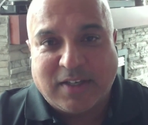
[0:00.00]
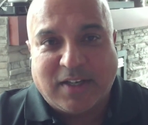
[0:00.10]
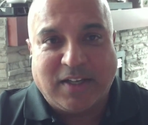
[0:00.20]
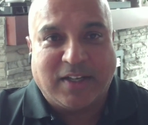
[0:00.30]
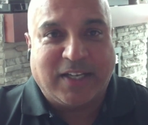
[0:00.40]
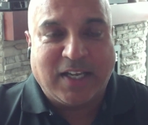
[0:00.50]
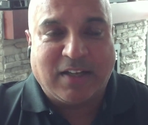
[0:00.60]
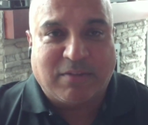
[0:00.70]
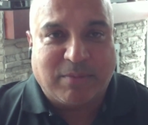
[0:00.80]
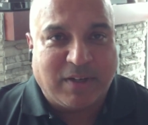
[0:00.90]
And
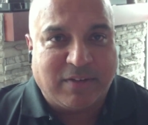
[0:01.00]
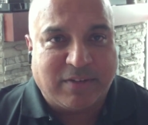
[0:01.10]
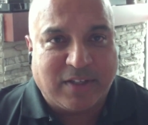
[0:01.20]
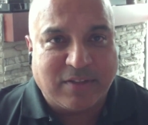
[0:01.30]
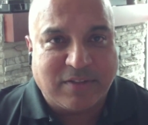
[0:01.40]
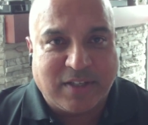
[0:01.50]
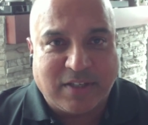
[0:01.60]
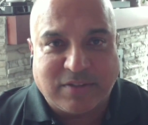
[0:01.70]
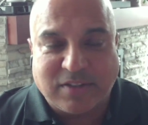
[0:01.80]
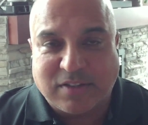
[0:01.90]
again, 300,000
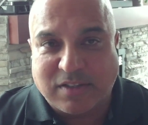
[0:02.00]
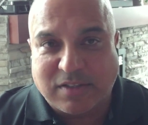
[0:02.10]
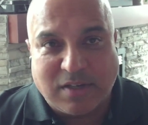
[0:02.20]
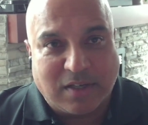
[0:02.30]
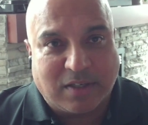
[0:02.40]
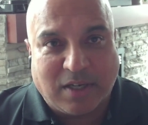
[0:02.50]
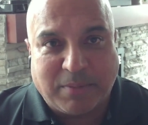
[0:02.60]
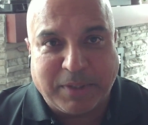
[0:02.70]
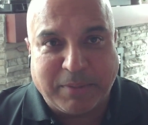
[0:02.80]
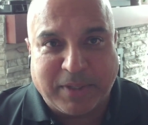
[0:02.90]
ounces is not a
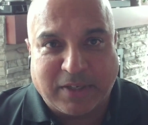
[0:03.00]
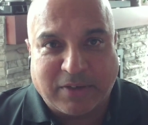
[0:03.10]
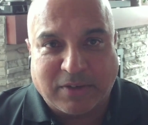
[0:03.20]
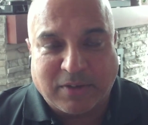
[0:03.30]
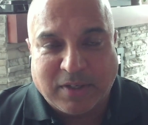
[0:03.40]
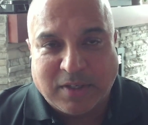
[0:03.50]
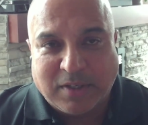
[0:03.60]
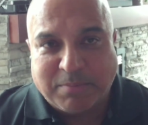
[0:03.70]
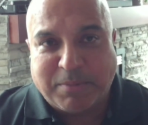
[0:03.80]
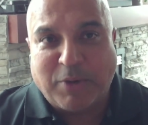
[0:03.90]
company maker,
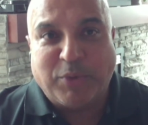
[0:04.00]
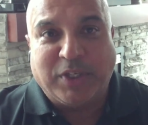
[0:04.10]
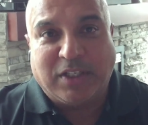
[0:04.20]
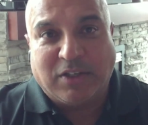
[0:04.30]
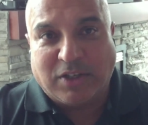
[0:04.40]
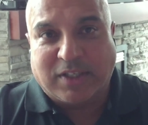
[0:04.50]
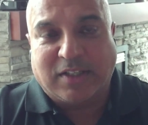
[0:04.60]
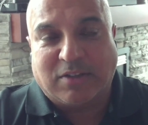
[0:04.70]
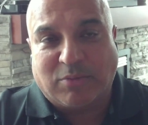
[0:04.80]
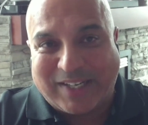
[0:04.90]
but when you look
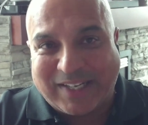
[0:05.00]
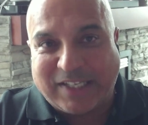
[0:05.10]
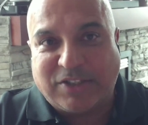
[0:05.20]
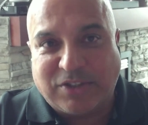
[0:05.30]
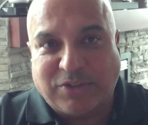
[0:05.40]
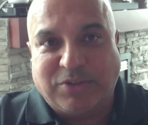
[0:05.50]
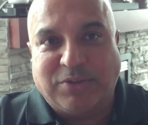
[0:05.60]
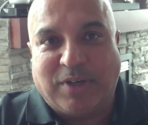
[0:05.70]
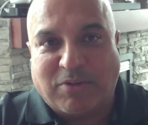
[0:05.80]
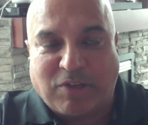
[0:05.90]
at the relation
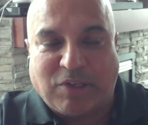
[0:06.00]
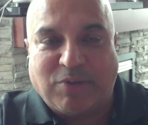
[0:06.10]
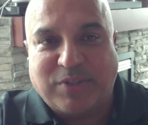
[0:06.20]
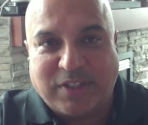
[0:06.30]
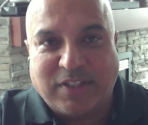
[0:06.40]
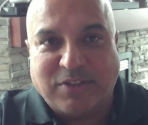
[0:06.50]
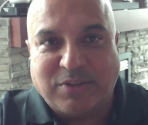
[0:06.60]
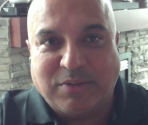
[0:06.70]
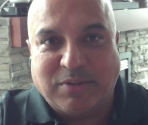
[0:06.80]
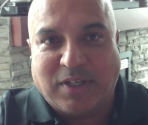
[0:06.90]
to how close it is
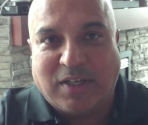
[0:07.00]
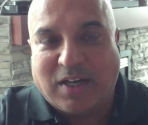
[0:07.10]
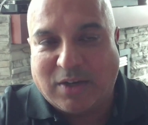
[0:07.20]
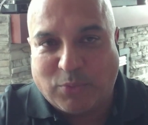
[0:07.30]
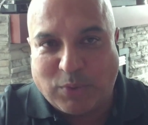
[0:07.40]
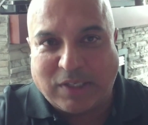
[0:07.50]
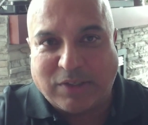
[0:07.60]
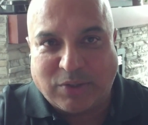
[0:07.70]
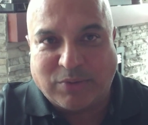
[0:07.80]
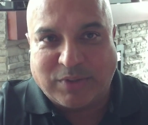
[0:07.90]
to a
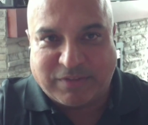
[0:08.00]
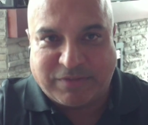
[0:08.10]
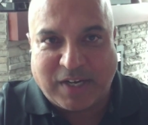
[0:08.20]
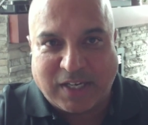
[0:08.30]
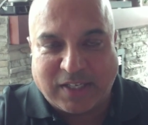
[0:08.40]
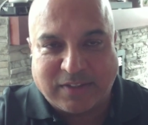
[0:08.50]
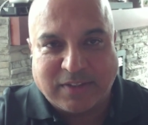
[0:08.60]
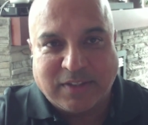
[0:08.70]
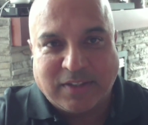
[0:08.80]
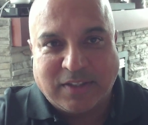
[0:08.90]
well-known defined
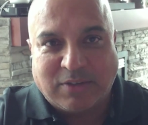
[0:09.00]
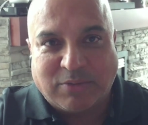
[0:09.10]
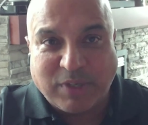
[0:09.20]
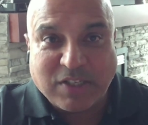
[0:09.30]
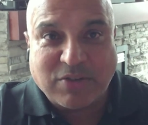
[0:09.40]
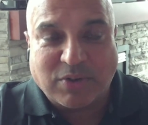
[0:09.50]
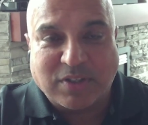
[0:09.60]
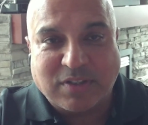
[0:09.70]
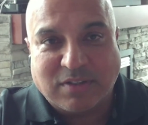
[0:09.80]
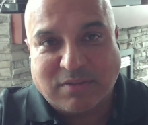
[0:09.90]

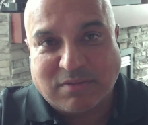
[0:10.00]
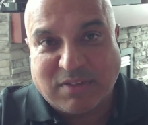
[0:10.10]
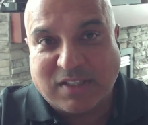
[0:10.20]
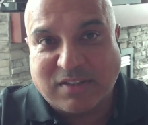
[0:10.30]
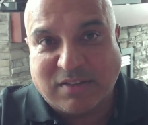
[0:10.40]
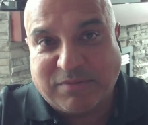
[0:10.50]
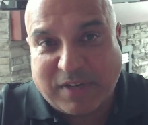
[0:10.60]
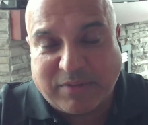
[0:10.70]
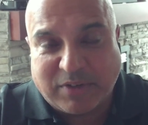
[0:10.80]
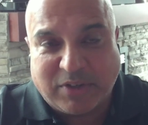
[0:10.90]
resource, less than
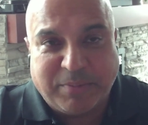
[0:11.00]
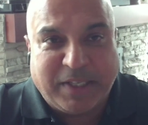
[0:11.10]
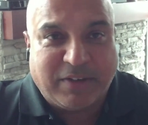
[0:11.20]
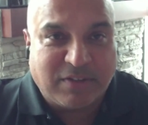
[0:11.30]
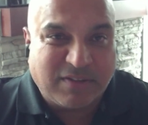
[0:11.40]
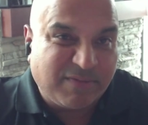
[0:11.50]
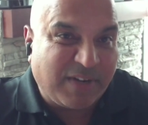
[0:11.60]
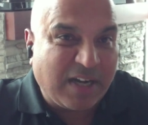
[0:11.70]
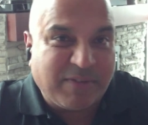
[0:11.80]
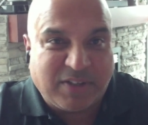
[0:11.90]
500 meters,
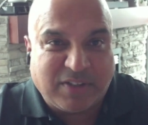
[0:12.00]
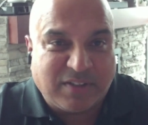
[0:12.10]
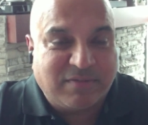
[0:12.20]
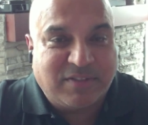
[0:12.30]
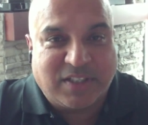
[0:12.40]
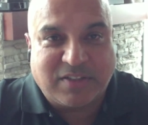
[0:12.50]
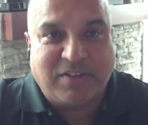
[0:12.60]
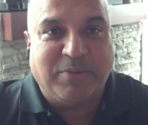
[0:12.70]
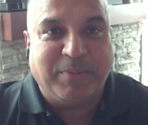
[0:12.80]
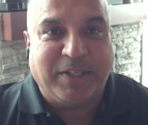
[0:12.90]
500,
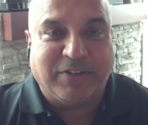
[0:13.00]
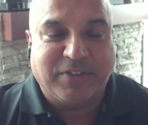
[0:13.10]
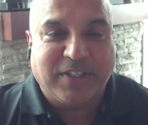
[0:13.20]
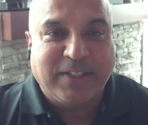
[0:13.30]
600 meters.